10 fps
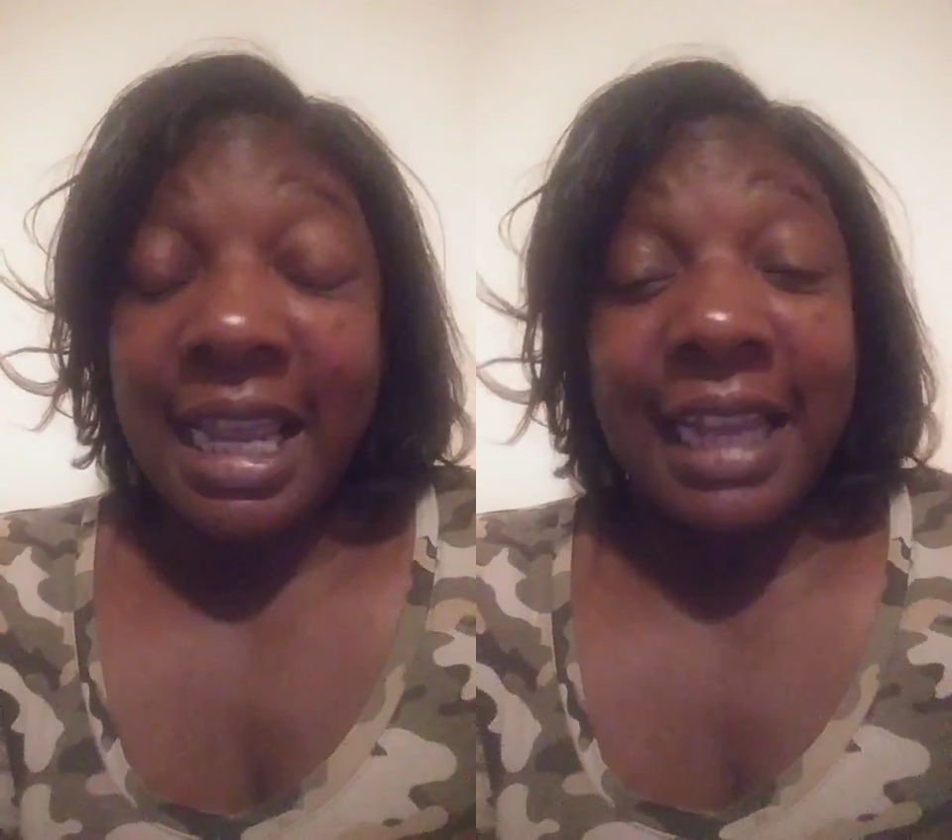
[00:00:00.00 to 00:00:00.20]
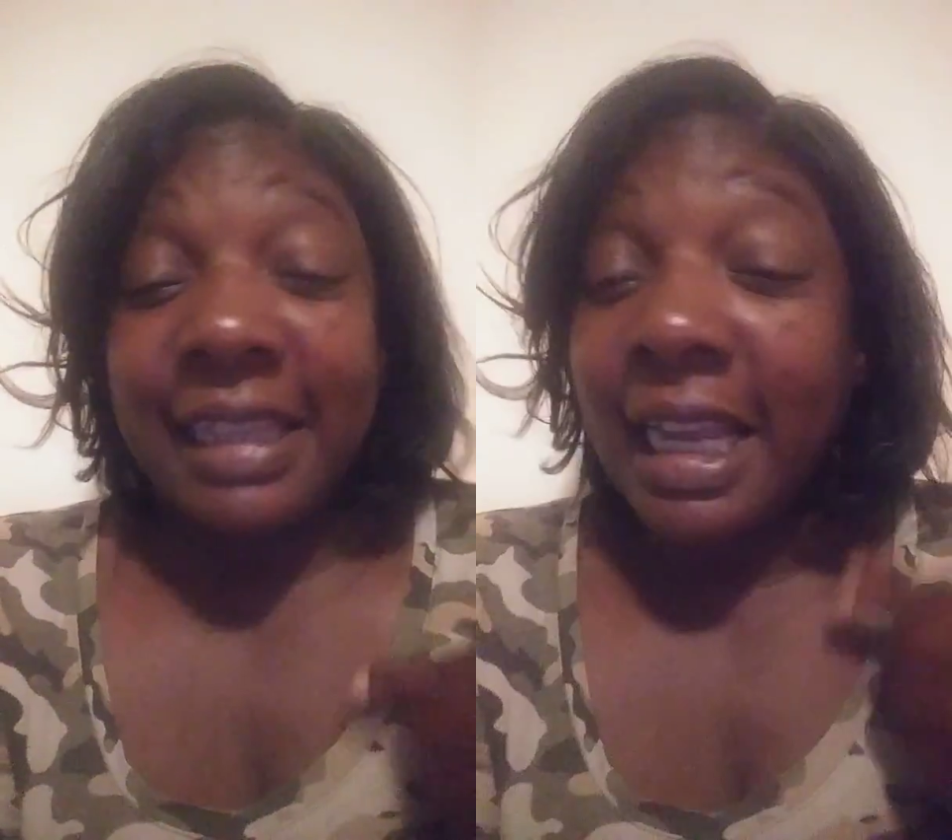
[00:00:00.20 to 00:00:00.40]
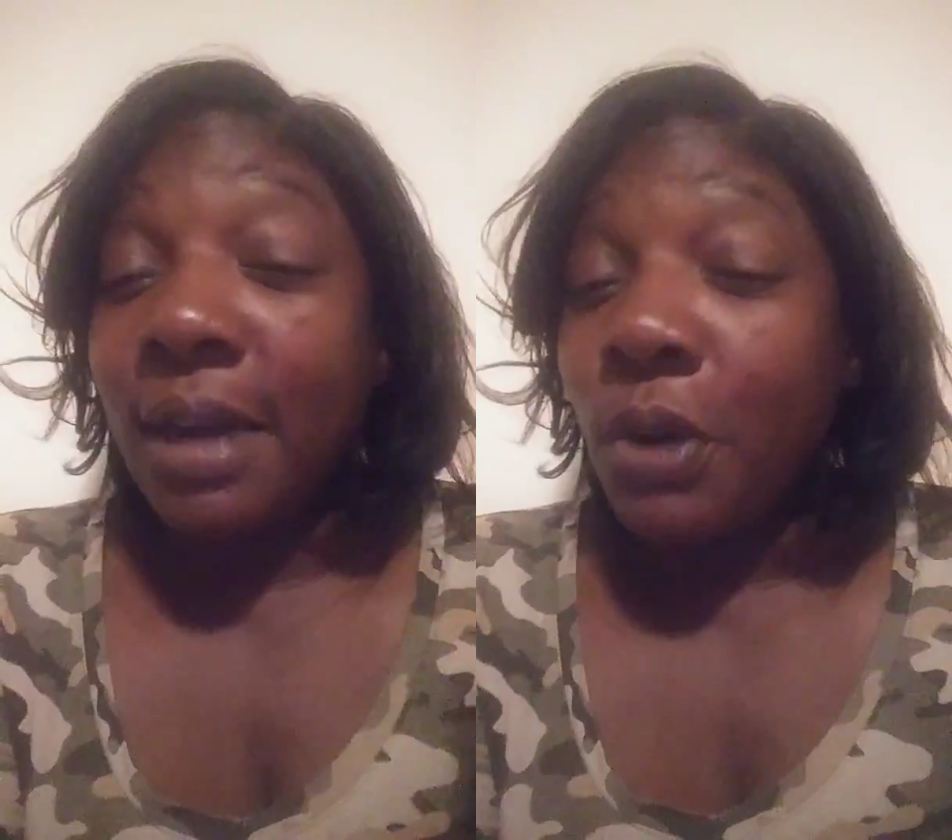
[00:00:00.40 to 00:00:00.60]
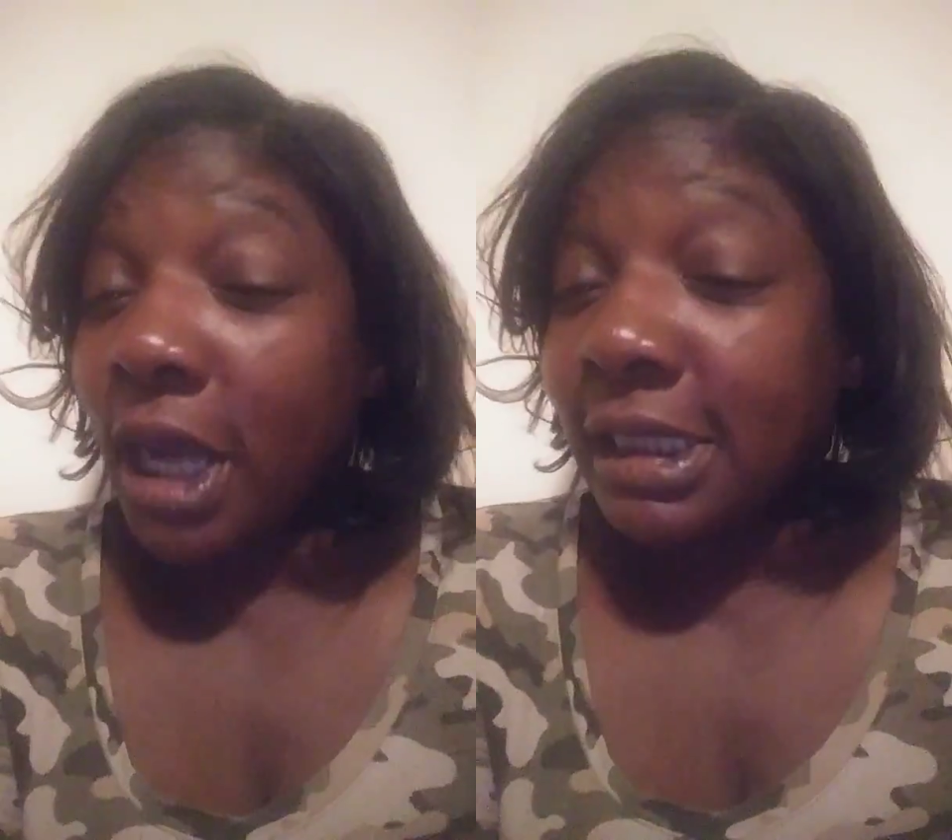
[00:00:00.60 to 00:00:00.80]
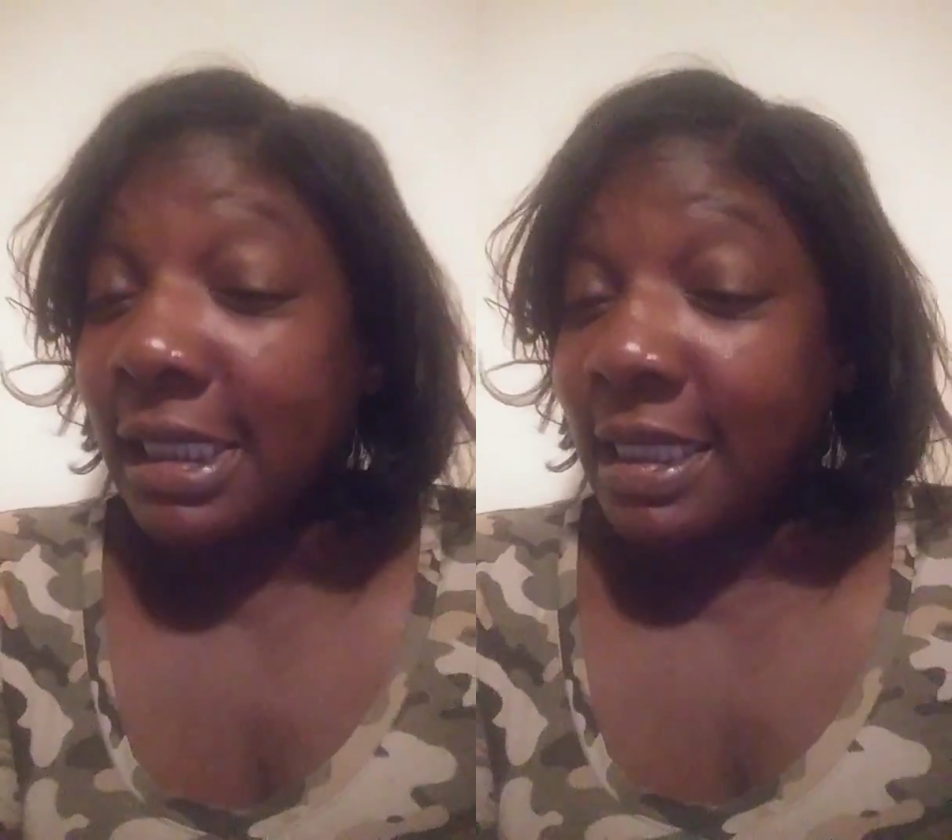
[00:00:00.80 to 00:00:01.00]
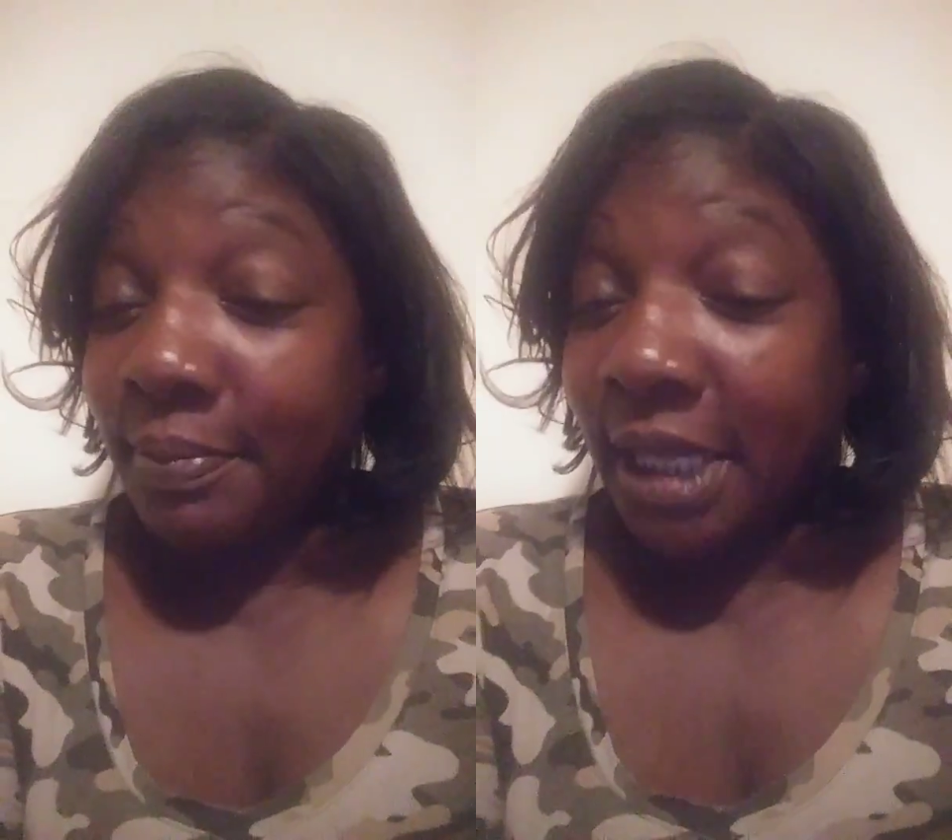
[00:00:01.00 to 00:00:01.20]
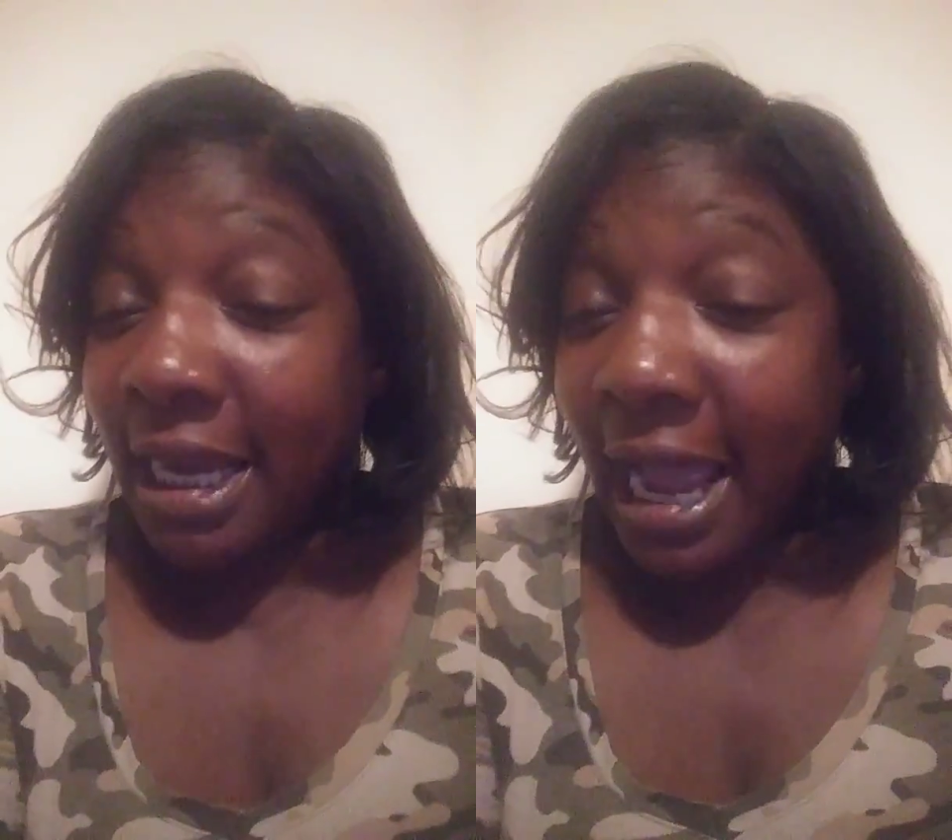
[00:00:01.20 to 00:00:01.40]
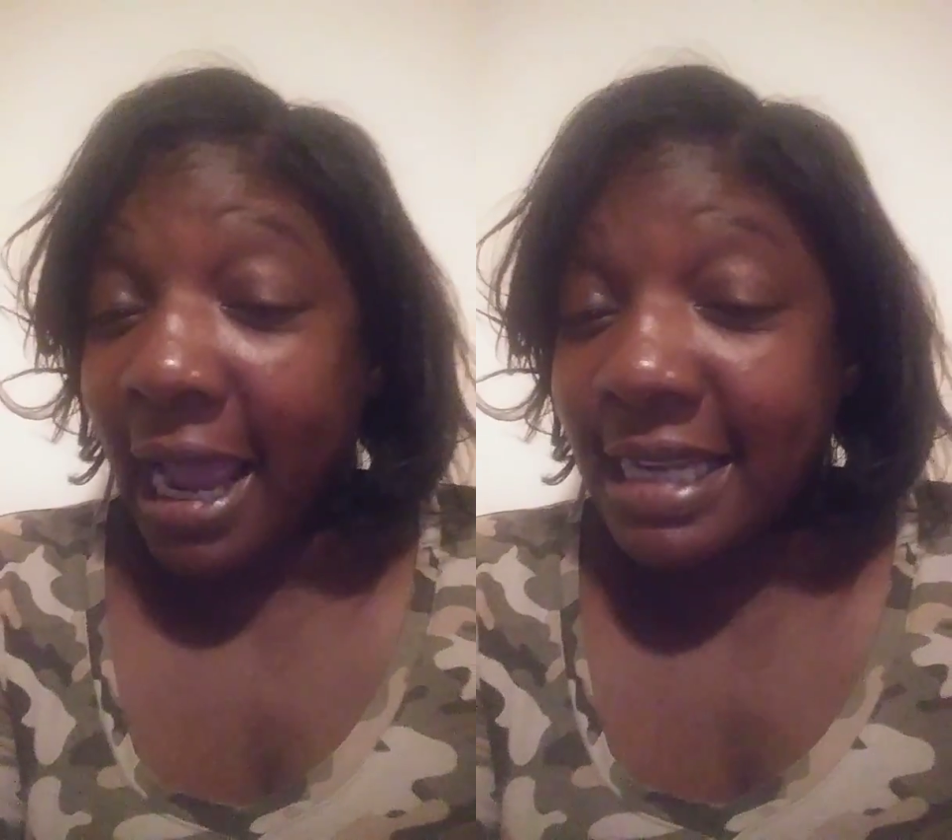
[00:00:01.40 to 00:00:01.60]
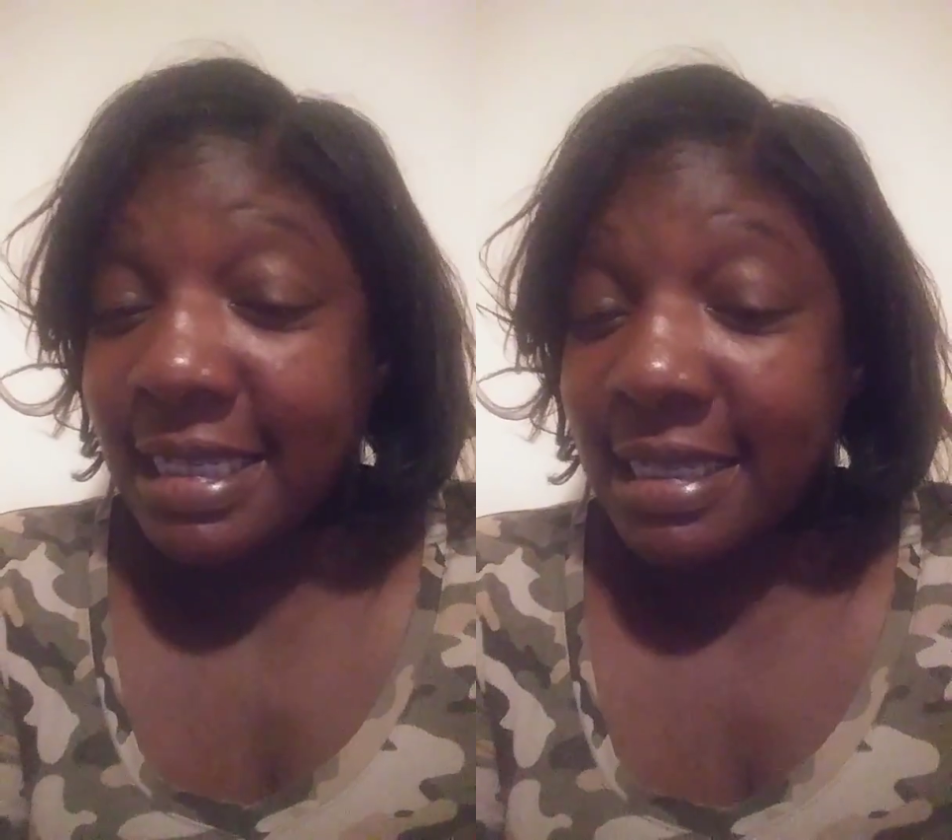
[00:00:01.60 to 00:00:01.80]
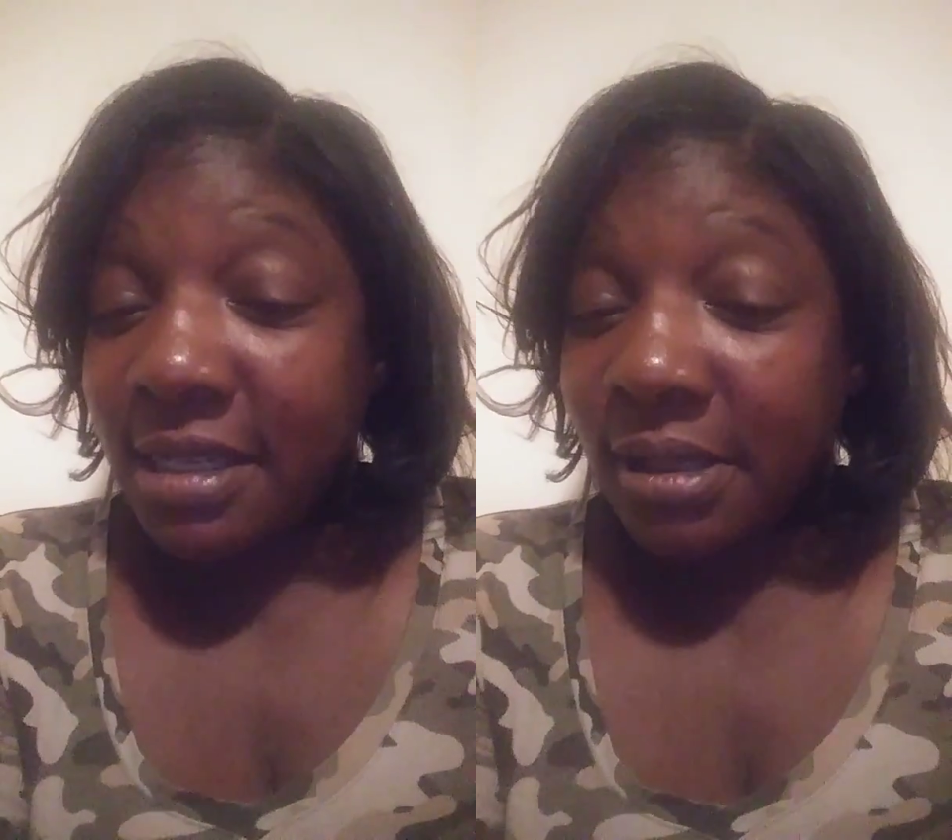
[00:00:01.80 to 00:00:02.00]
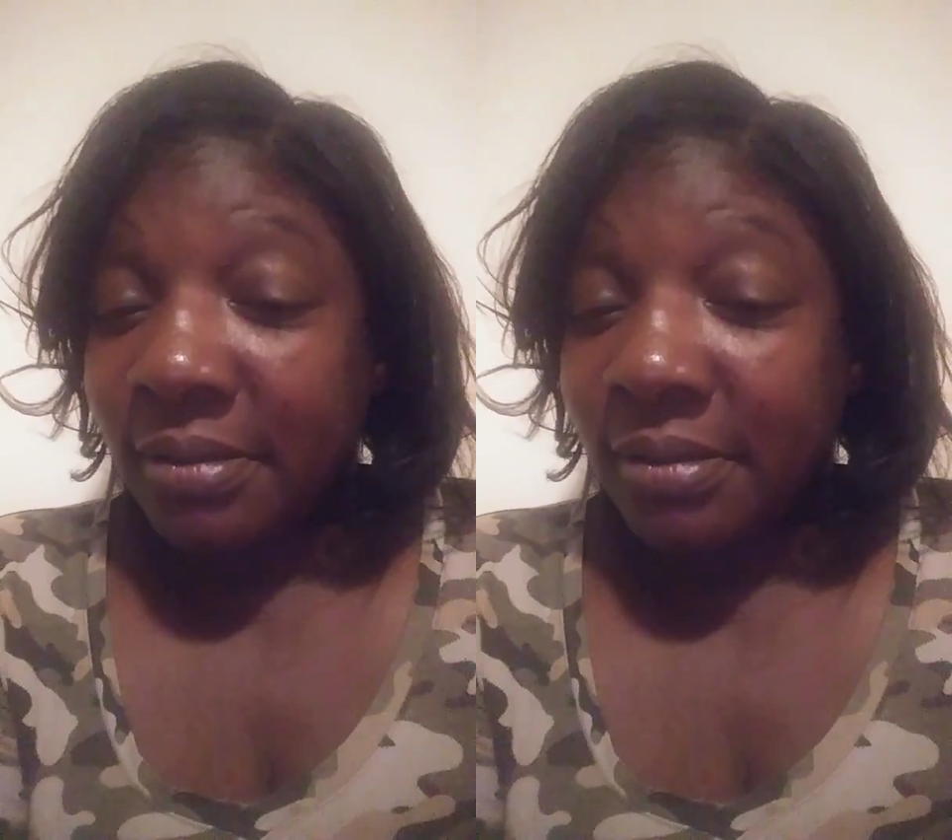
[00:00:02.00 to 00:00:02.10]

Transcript: I think I'm onto something, guys.